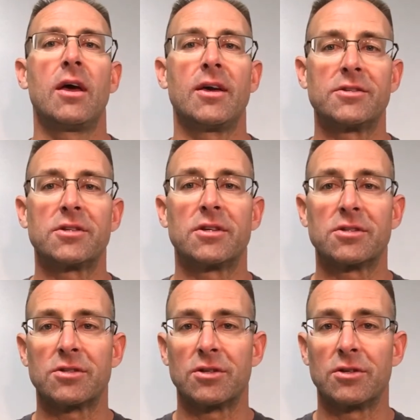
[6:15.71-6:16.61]
a
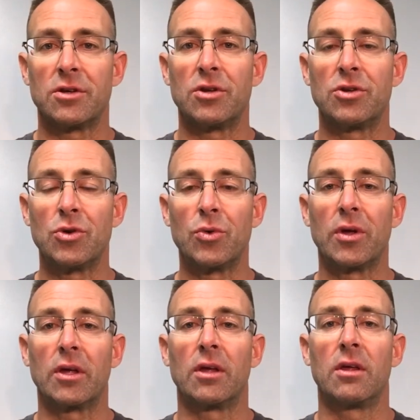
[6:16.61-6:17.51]
citizen
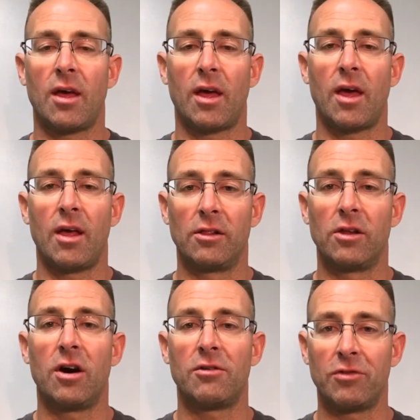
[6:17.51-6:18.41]
doing a
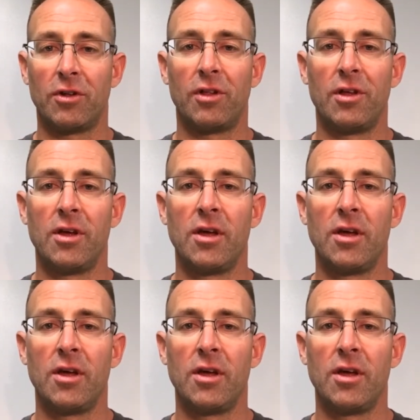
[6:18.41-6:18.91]
lawful